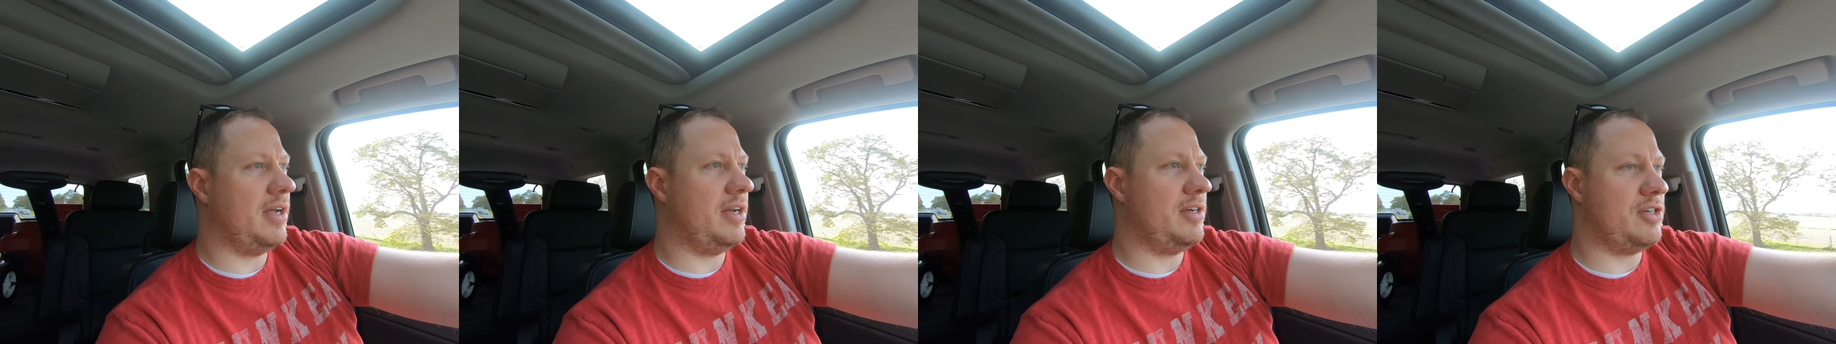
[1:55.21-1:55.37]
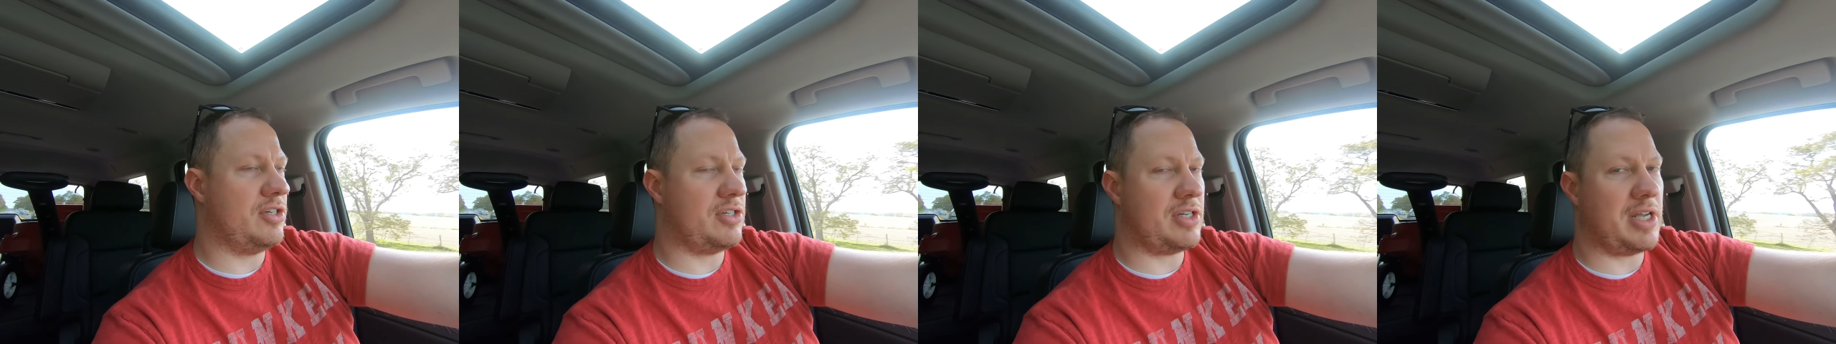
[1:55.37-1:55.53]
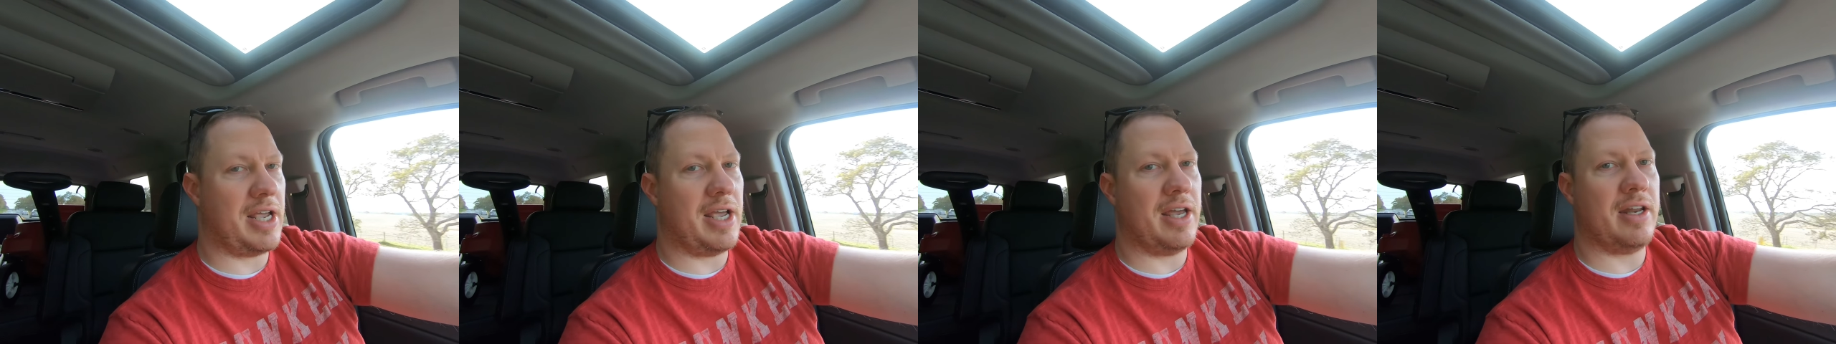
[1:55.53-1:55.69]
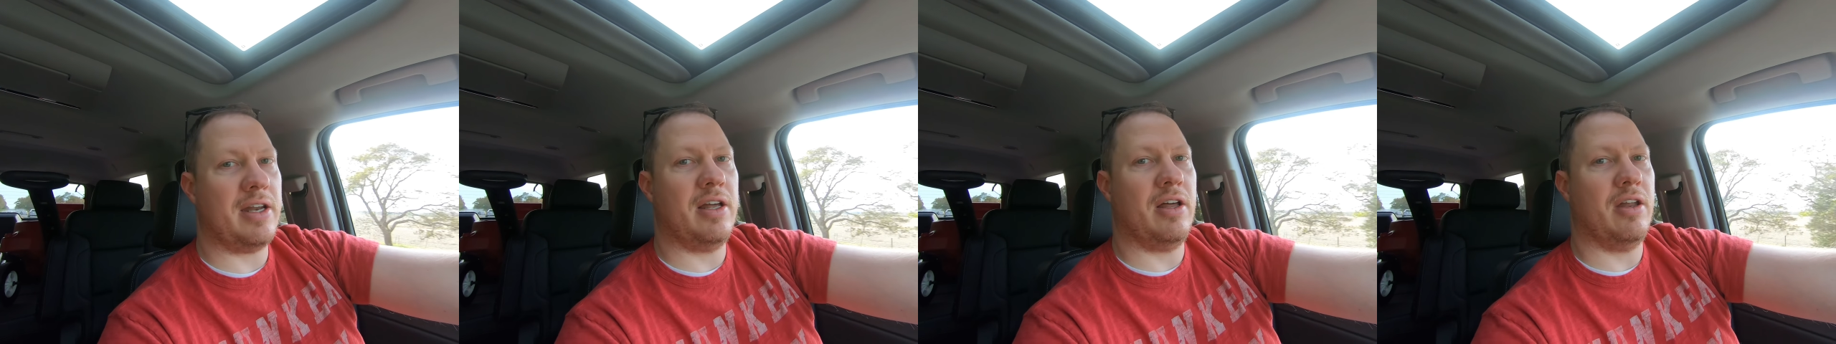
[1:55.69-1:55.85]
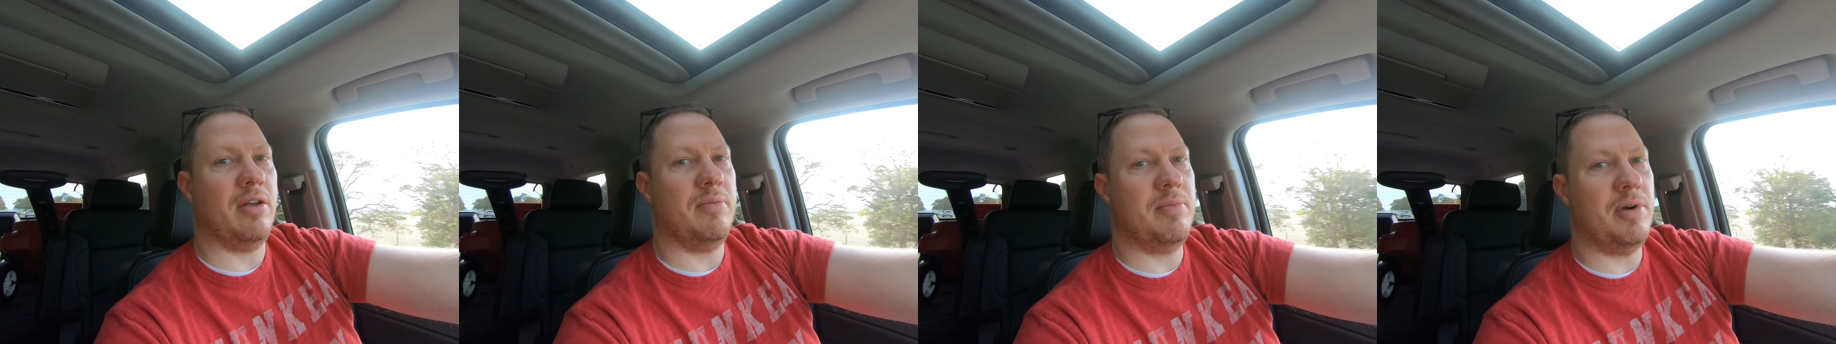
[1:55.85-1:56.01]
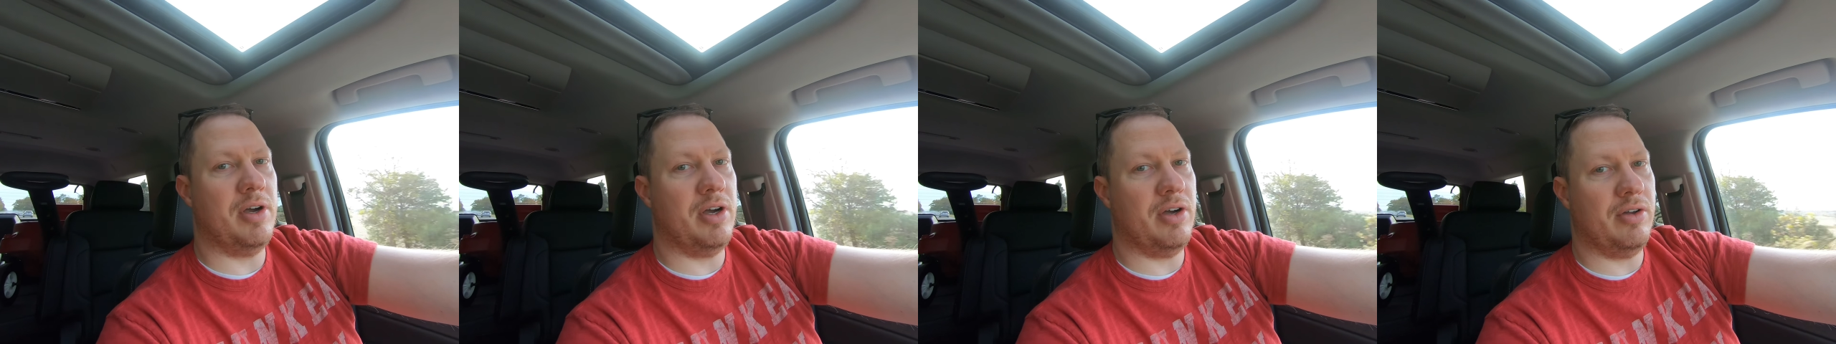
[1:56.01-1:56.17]
just
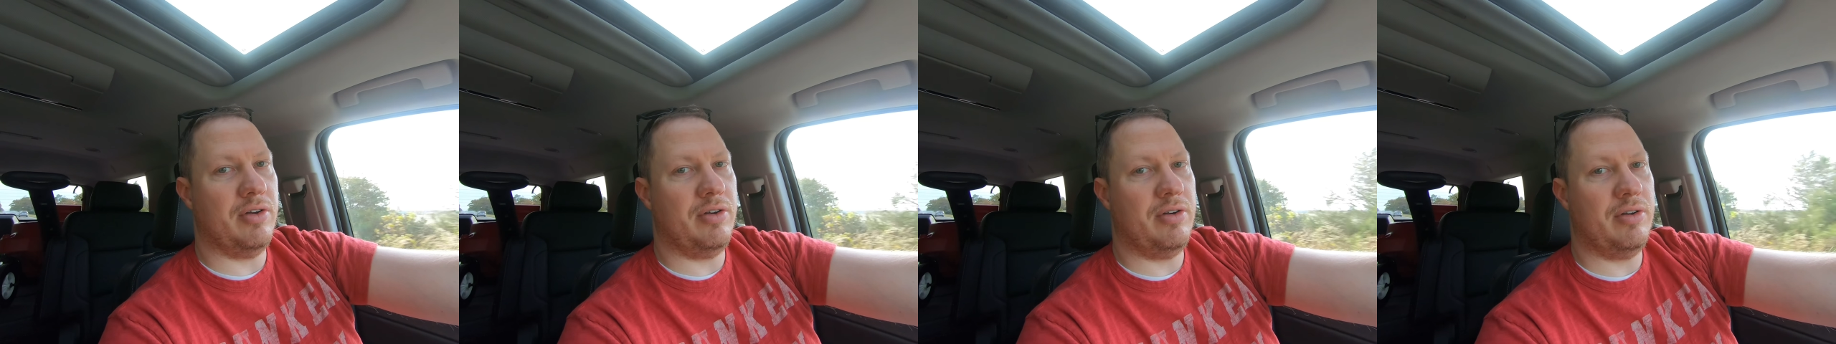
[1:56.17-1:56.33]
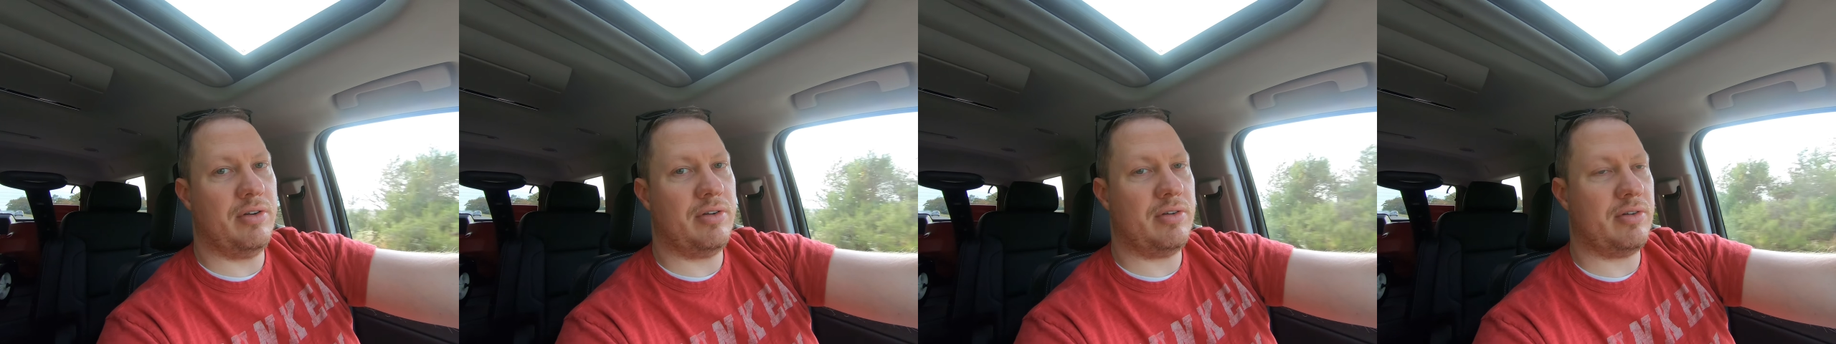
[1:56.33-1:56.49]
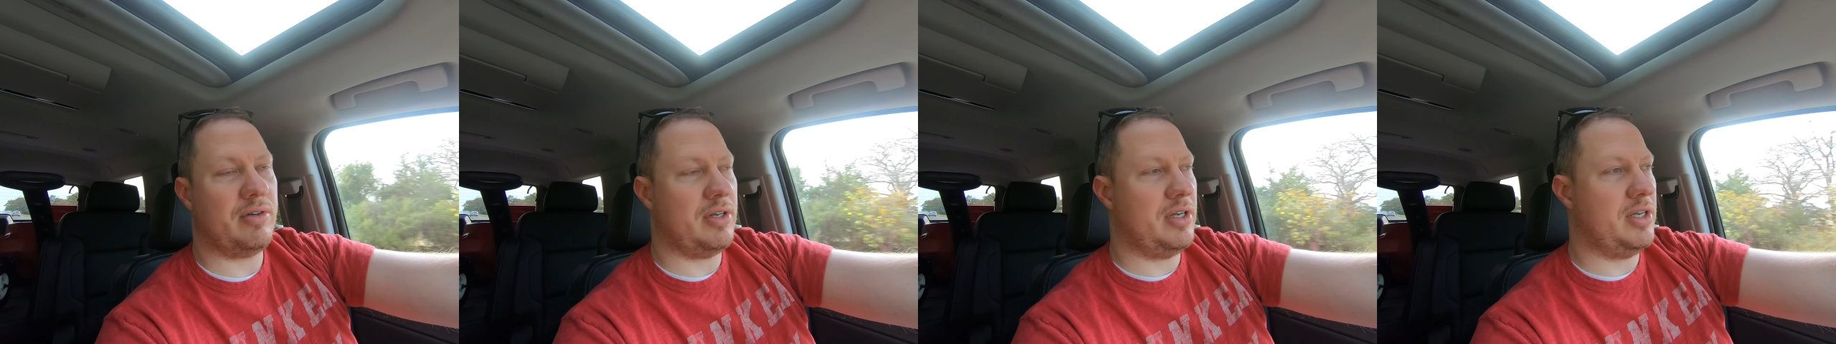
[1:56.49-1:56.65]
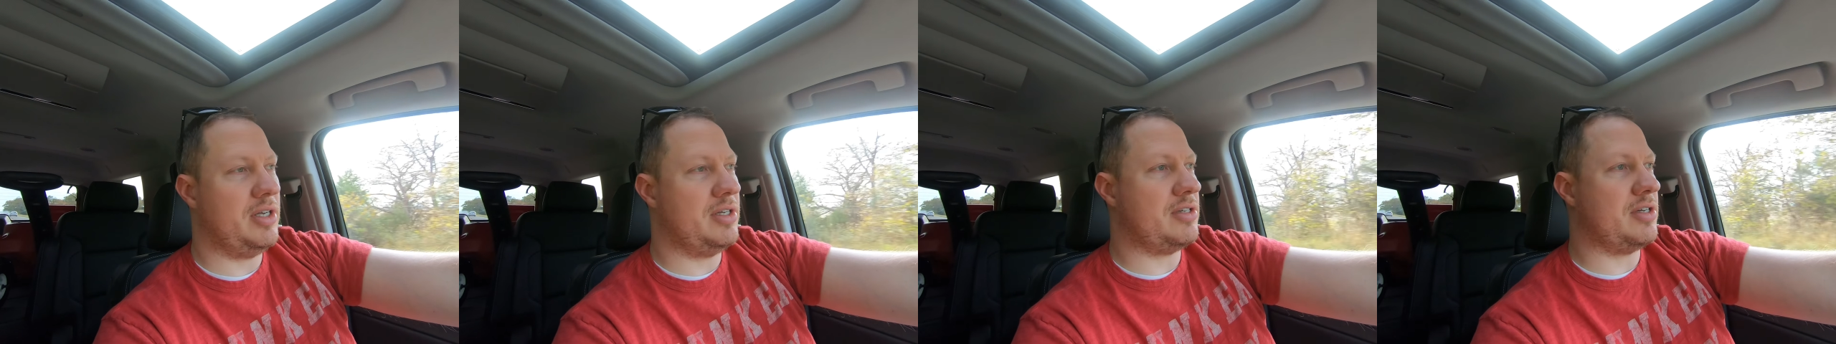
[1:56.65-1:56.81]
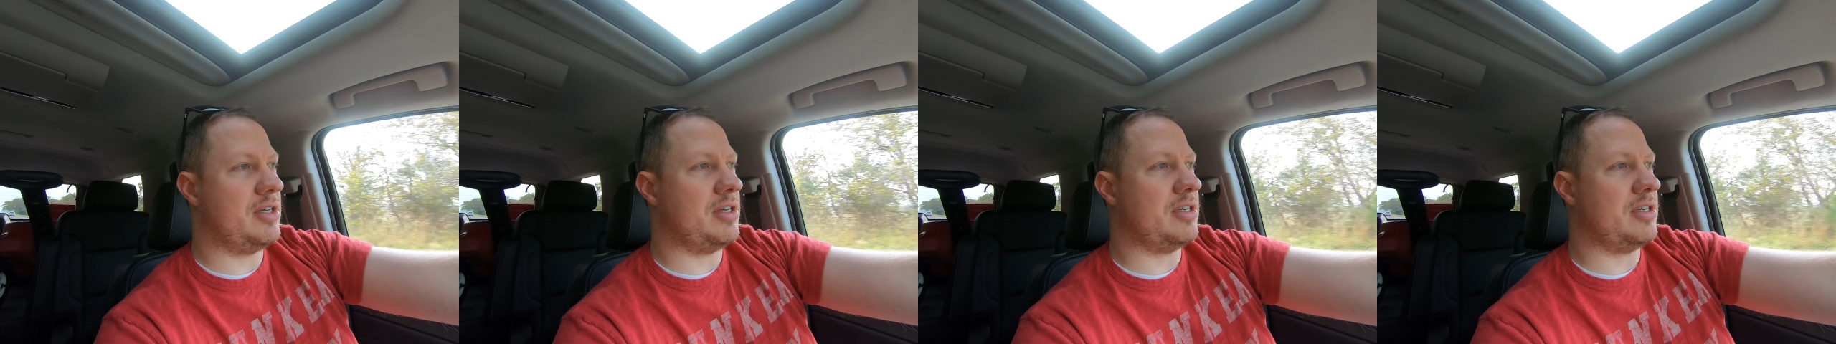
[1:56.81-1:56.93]
handheld mode is